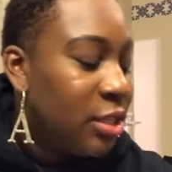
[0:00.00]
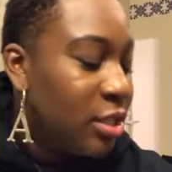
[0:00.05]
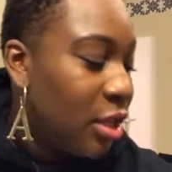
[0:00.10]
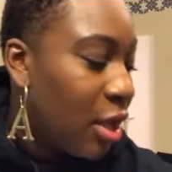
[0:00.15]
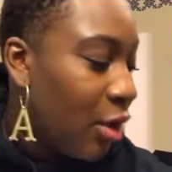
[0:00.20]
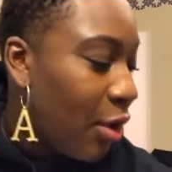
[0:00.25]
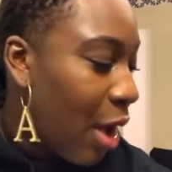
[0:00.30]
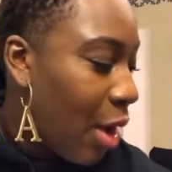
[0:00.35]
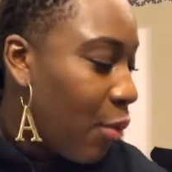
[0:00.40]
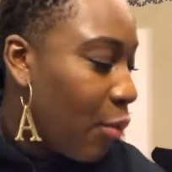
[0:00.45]
So
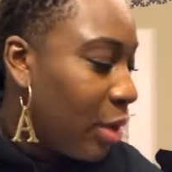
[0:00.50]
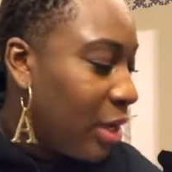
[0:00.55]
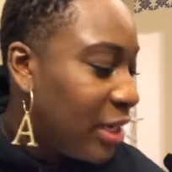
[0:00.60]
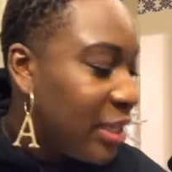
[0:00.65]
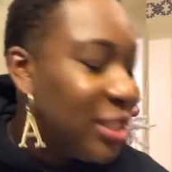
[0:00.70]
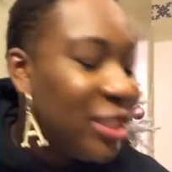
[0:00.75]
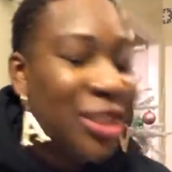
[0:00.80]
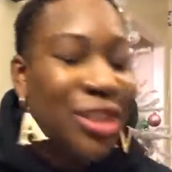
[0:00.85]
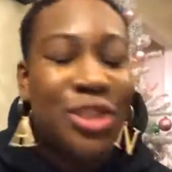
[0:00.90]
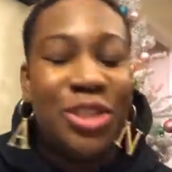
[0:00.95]
I
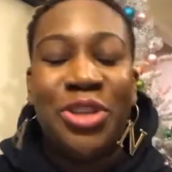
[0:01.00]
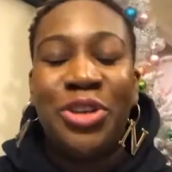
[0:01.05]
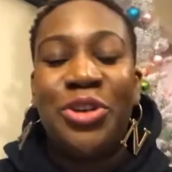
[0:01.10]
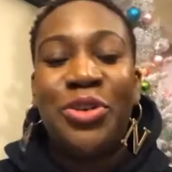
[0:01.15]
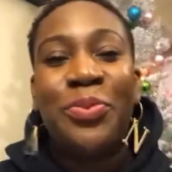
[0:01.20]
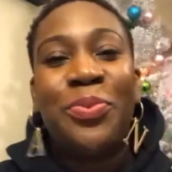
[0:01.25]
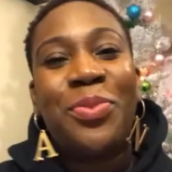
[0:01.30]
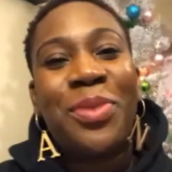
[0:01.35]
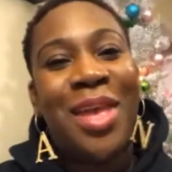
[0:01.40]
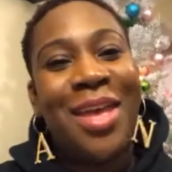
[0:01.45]
wanted to
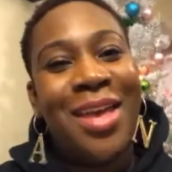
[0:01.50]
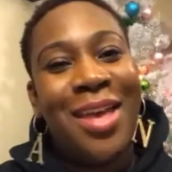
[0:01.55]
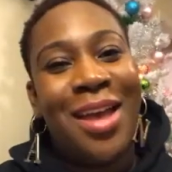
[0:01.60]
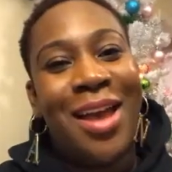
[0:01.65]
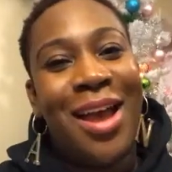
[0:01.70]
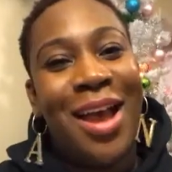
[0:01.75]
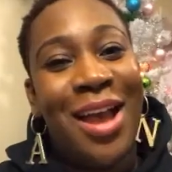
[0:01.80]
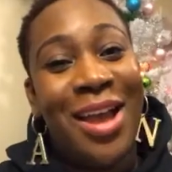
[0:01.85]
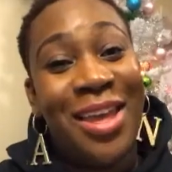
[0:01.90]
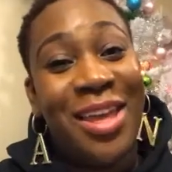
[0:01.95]
do
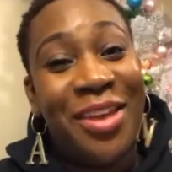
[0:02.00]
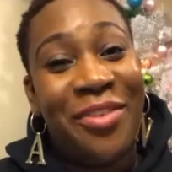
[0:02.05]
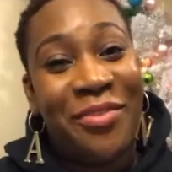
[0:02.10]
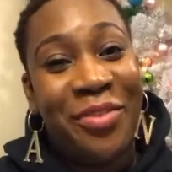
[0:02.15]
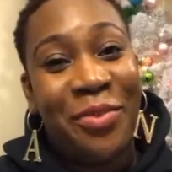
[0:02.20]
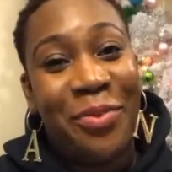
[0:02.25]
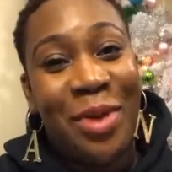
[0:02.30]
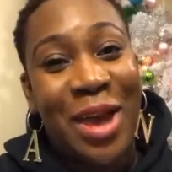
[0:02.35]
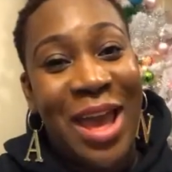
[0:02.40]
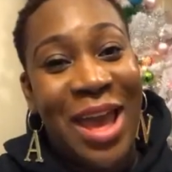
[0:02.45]
a
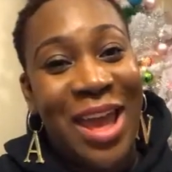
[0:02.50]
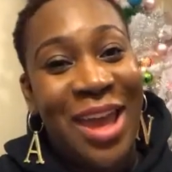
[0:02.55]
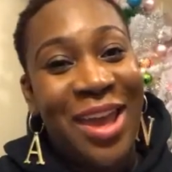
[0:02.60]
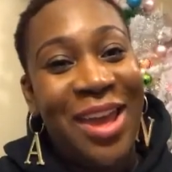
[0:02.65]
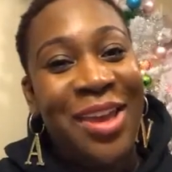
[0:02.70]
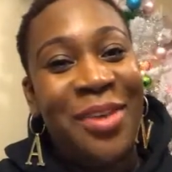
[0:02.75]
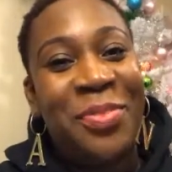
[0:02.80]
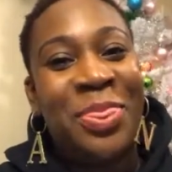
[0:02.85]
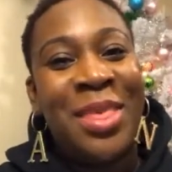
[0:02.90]
giveaway.